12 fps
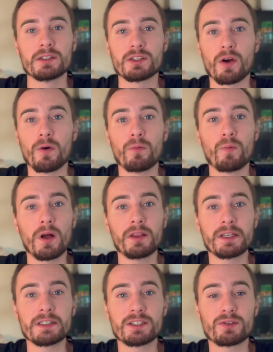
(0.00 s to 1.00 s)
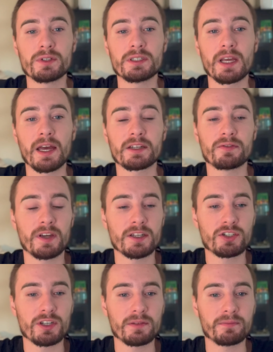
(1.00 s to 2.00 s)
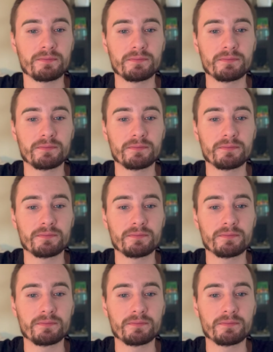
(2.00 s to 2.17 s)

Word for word: So what leads to a deactivation?